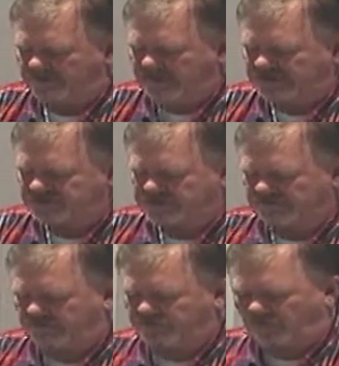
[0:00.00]
midst
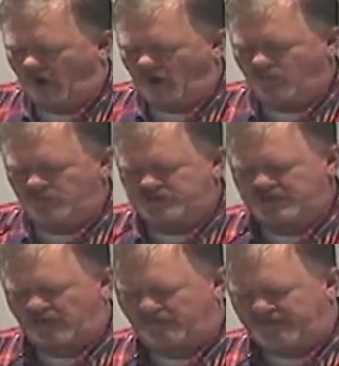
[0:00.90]
of the throne
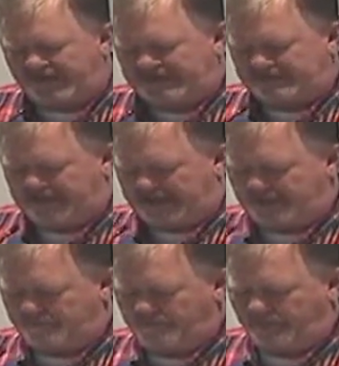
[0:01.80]
shall feed
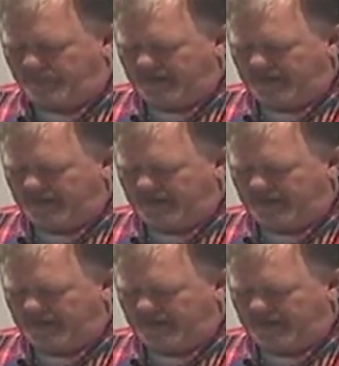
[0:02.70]
them